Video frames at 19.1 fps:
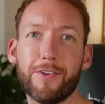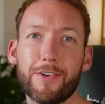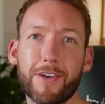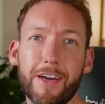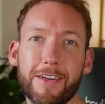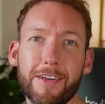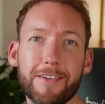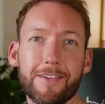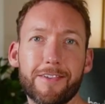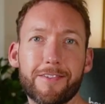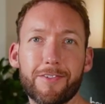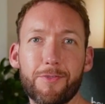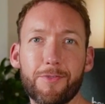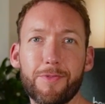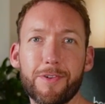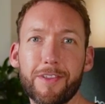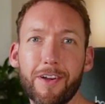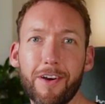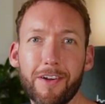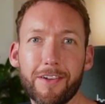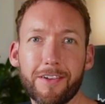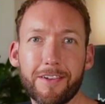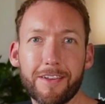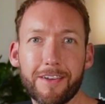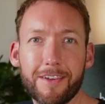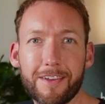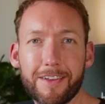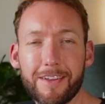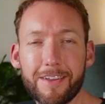Okay, so we're done.
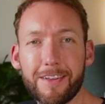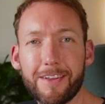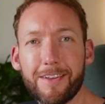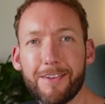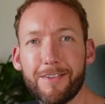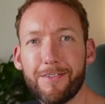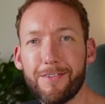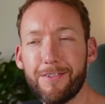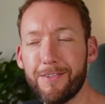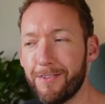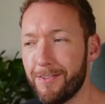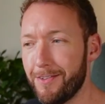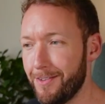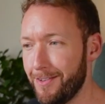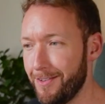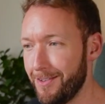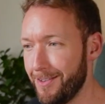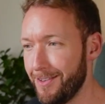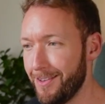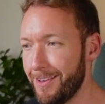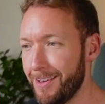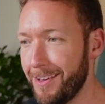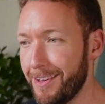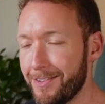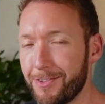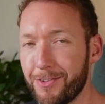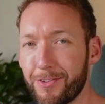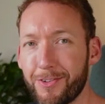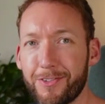
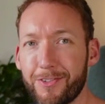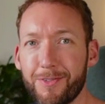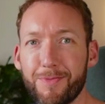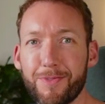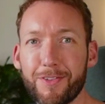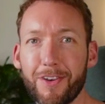It took some